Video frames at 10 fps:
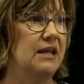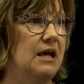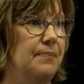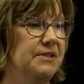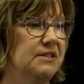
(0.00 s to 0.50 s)

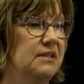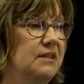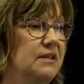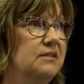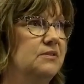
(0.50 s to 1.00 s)
opposite of
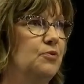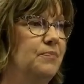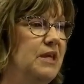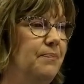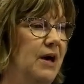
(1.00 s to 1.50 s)
this would
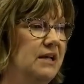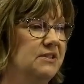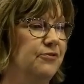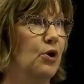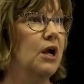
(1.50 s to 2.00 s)
be a
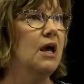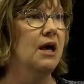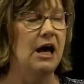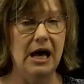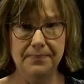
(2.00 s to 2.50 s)
positive 4,
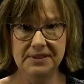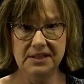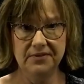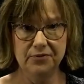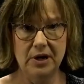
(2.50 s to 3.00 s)

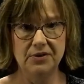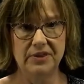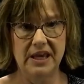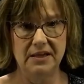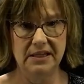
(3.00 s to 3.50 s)
opposite of greater
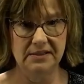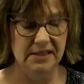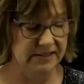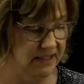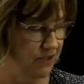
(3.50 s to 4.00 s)
than is
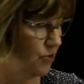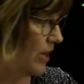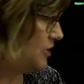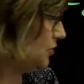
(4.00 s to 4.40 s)
less than. So I do